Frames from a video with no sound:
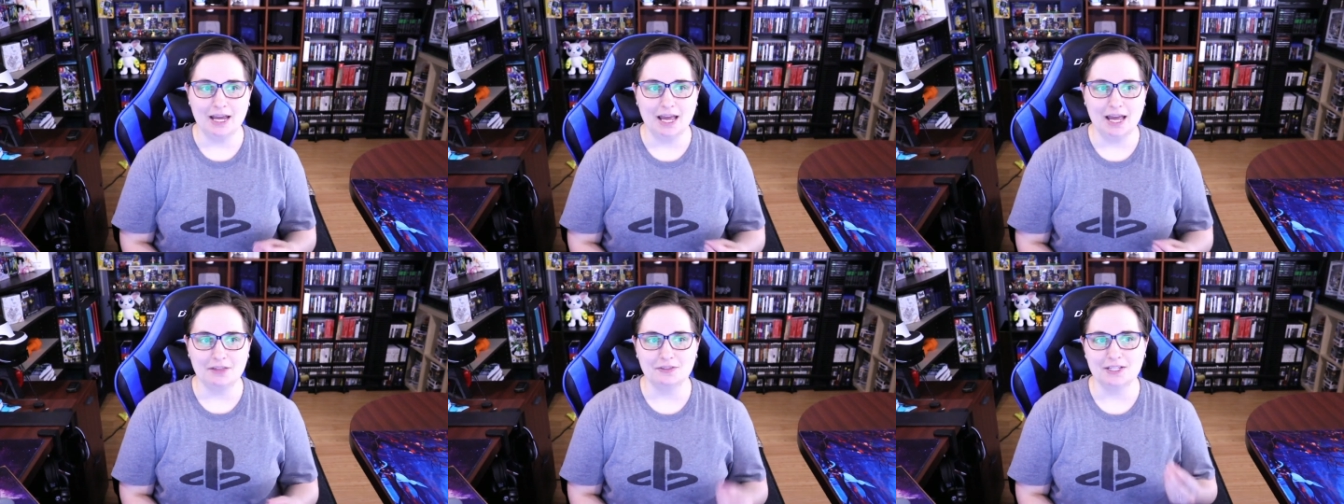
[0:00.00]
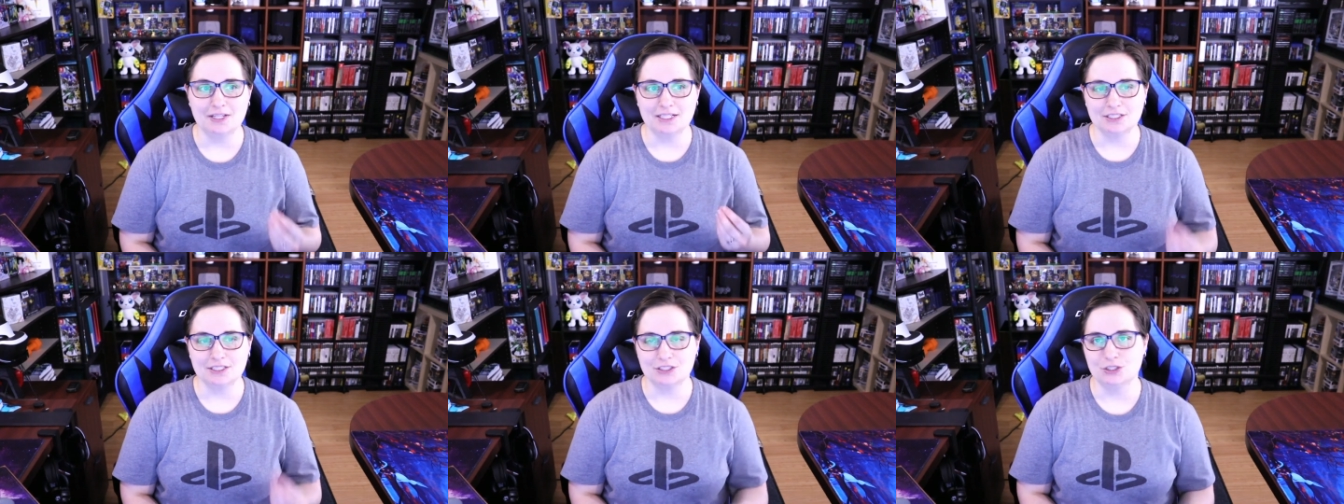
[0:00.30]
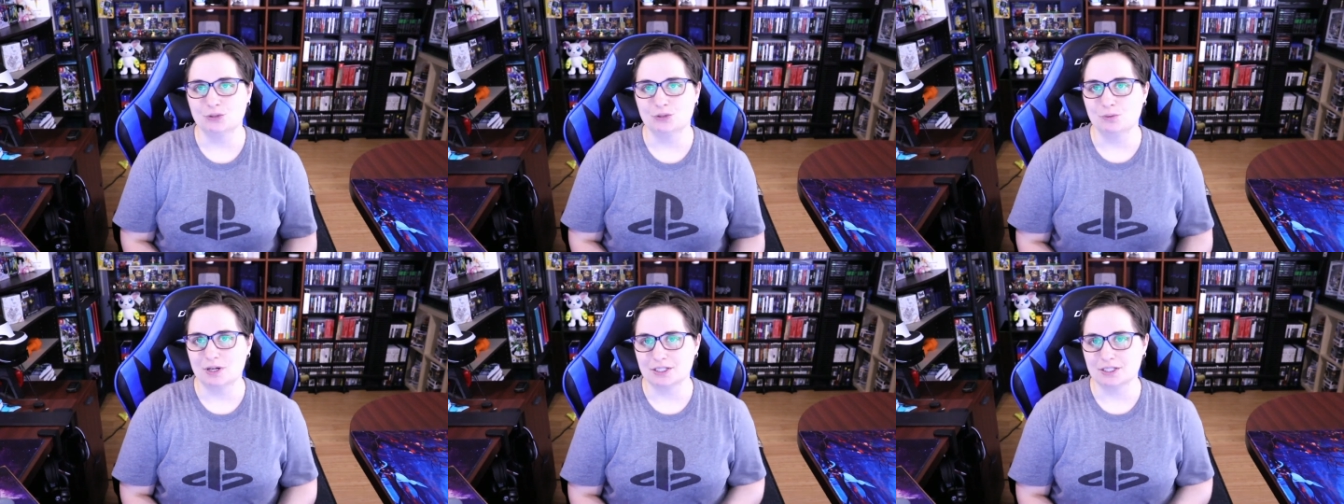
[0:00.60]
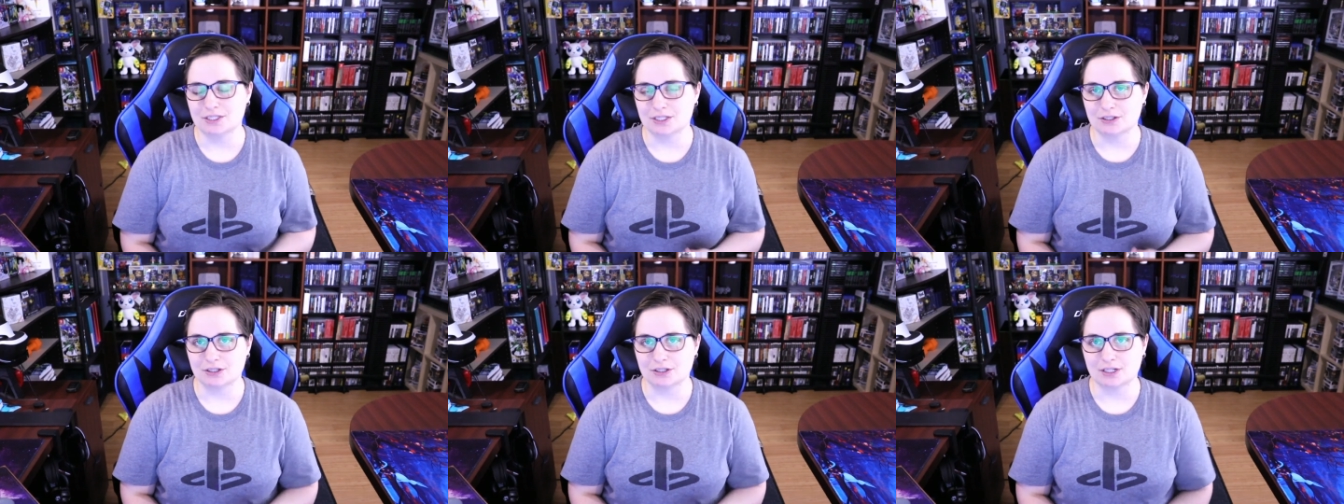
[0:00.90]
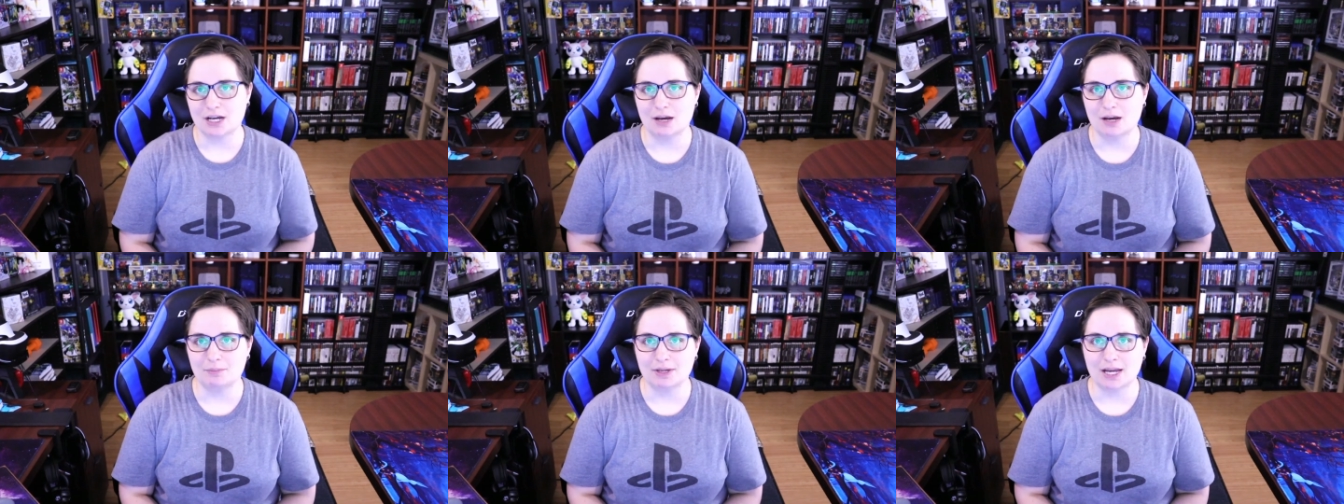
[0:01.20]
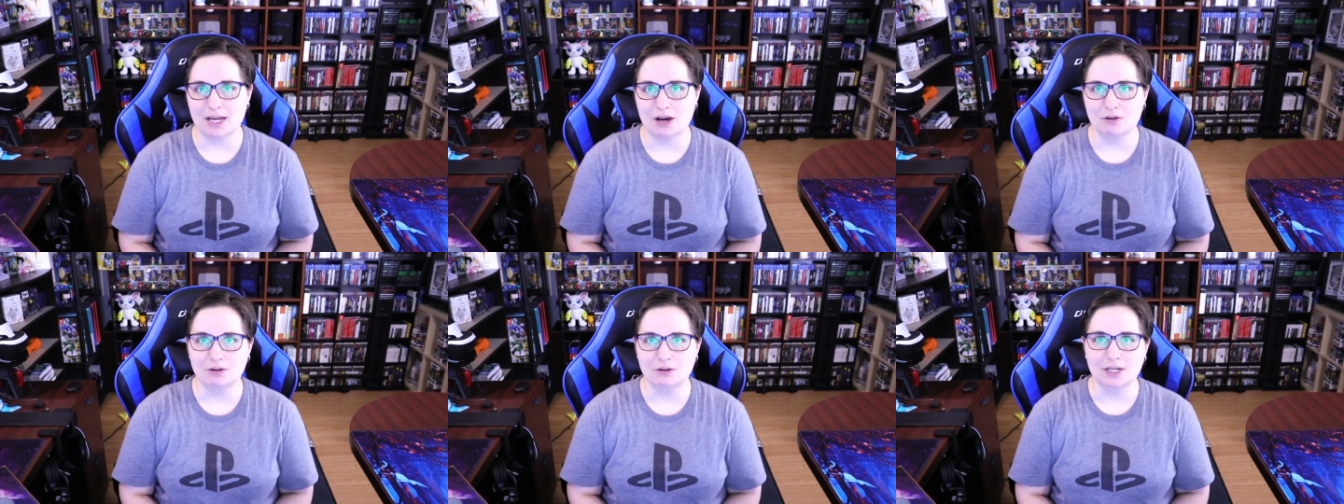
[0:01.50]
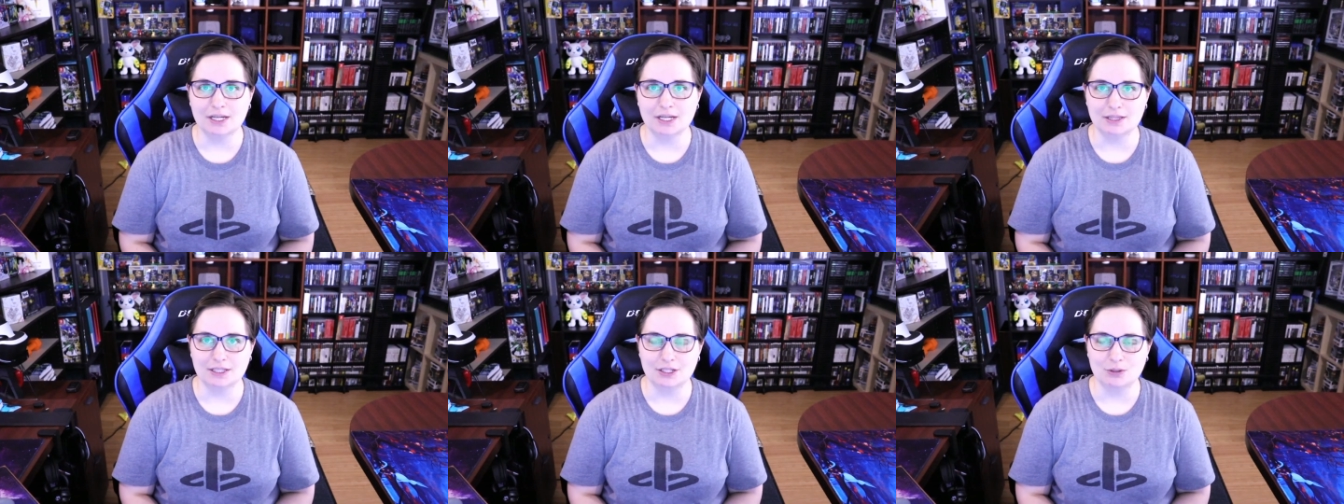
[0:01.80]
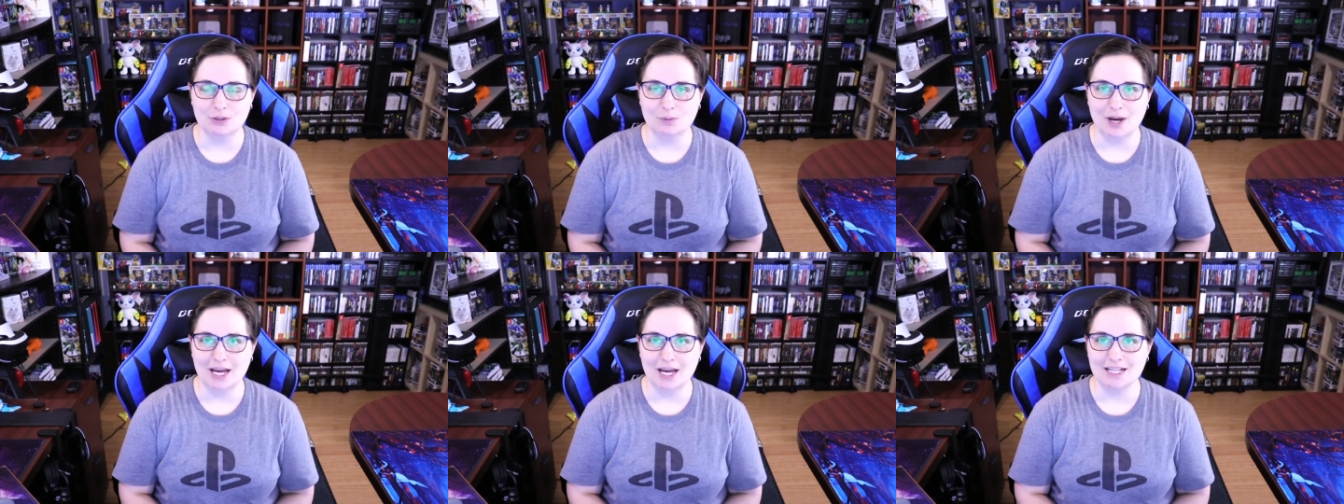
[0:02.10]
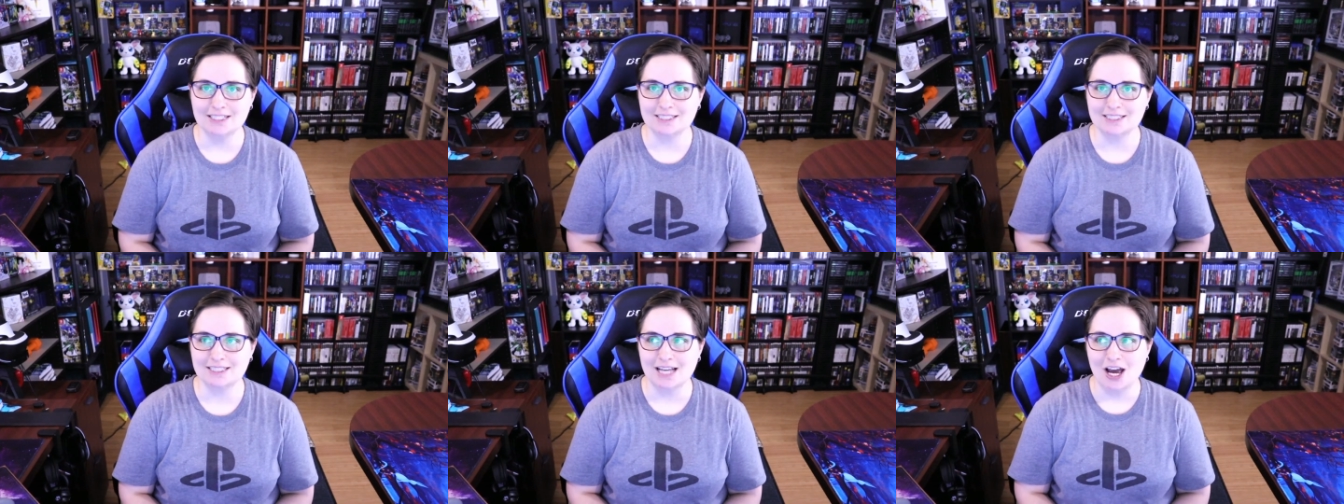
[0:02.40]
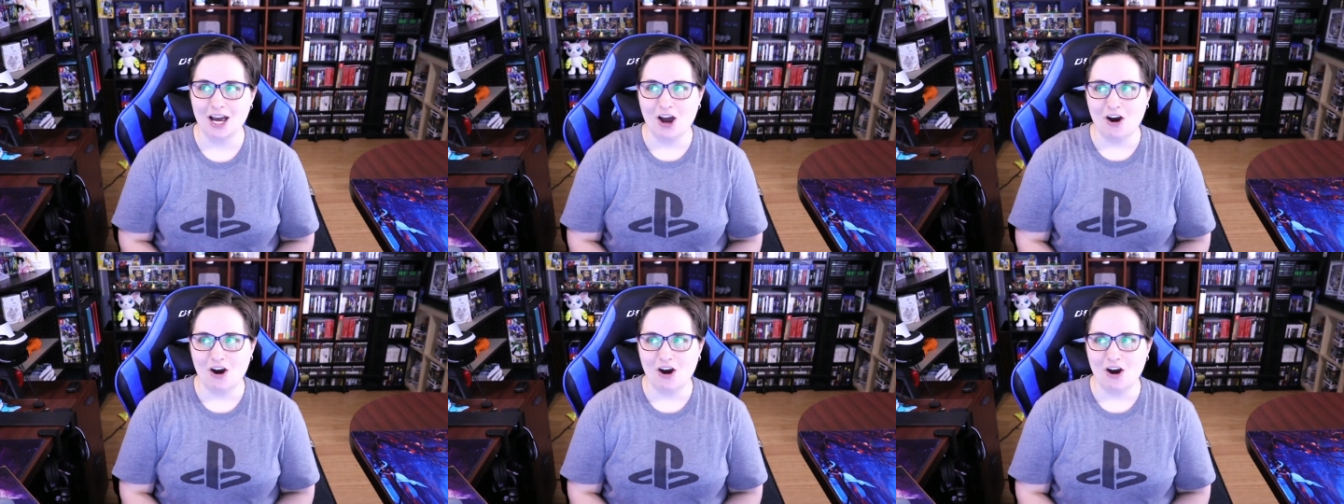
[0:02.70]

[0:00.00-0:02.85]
and these new ones that are coming out in the US.